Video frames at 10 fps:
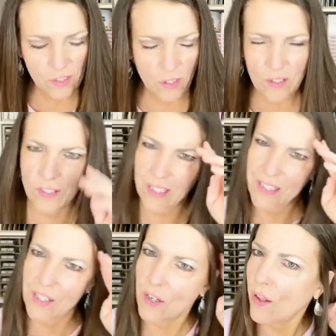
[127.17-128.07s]
I started to say
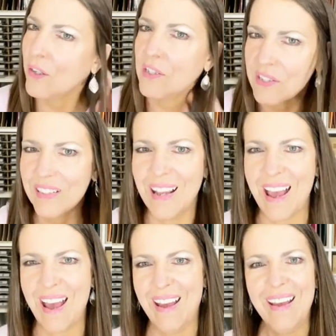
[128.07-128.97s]
$10.
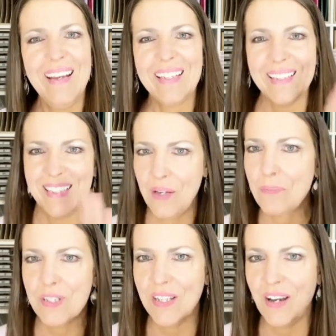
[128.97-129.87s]

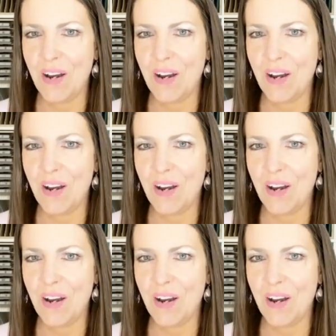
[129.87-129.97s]
10%